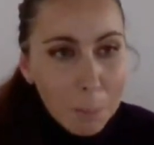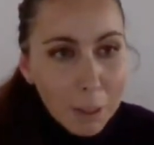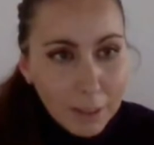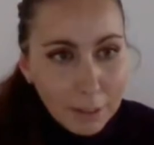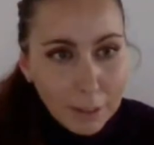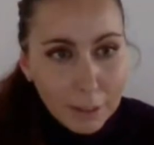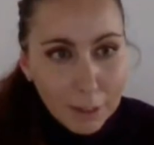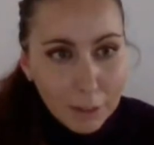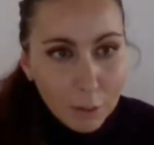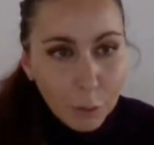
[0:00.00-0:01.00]
but
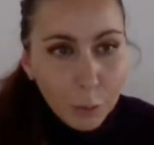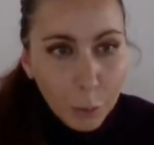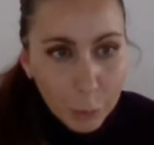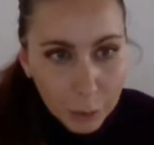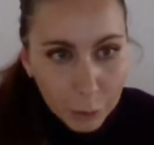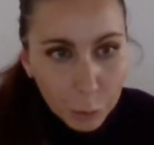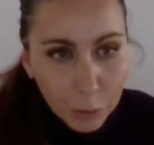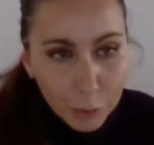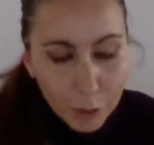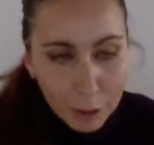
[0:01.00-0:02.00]
instead added fuel to
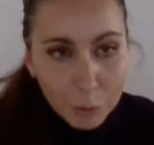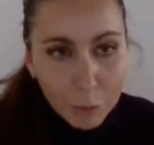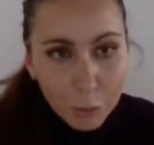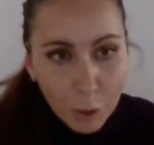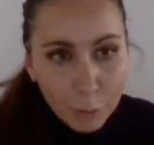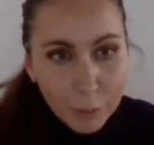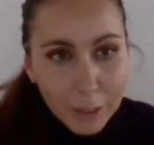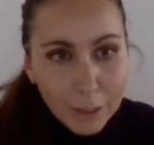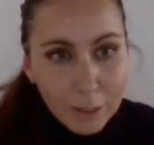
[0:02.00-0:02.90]
the flames of conflict.